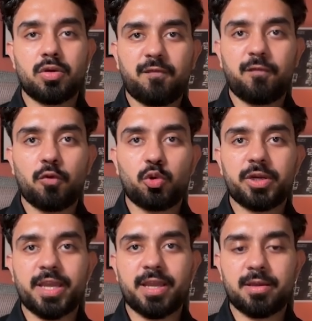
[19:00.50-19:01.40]

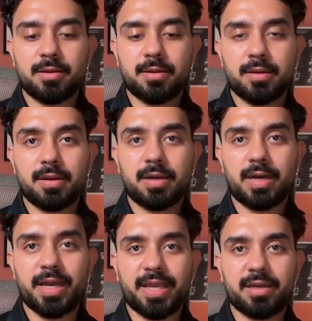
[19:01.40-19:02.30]
floating
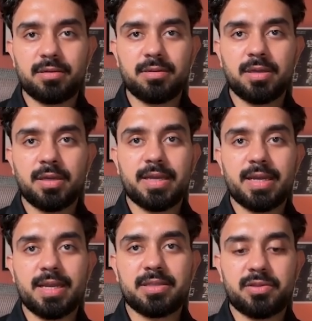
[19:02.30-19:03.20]
icon
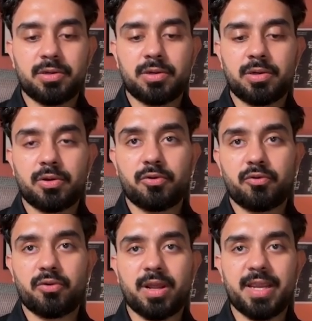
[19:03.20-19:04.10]
at the
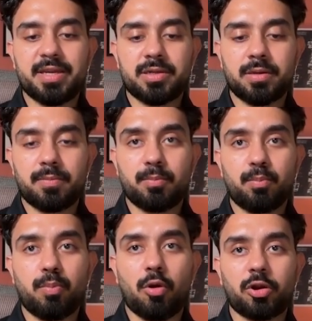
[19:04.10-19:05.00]
right
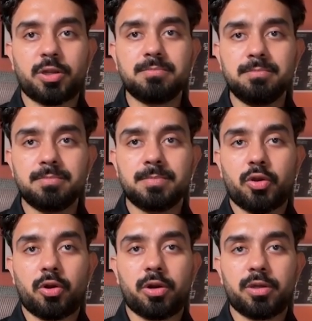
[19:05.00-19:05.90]
bottom
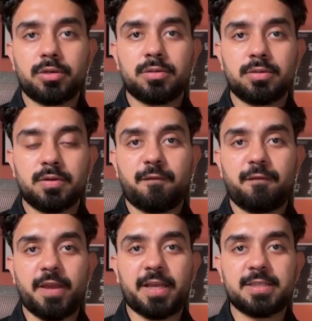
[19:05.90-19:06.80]
corner
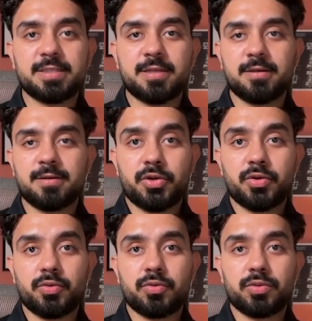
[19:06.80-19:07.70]
fixed
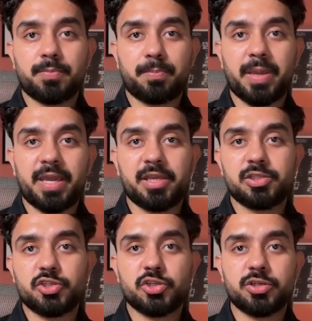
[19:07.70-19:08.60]
to the
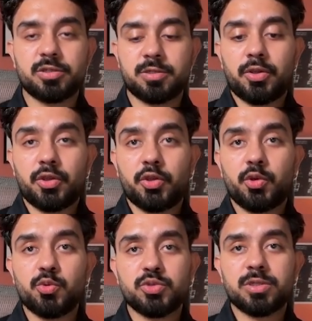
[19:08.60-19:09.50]
page.
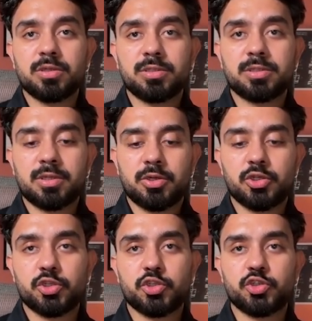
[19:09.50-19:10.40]
Users
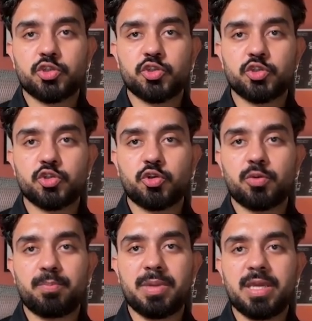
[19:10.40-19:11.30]

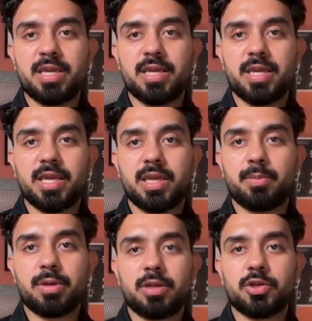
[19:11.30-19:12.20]
should be
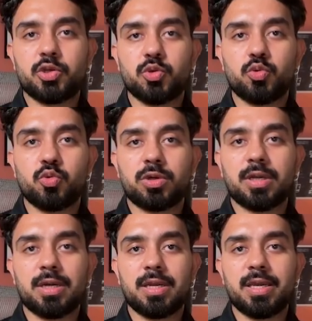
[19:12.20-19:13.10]
able
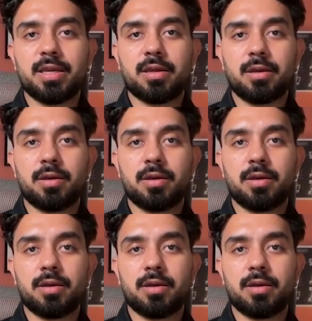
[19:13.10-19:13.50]
to click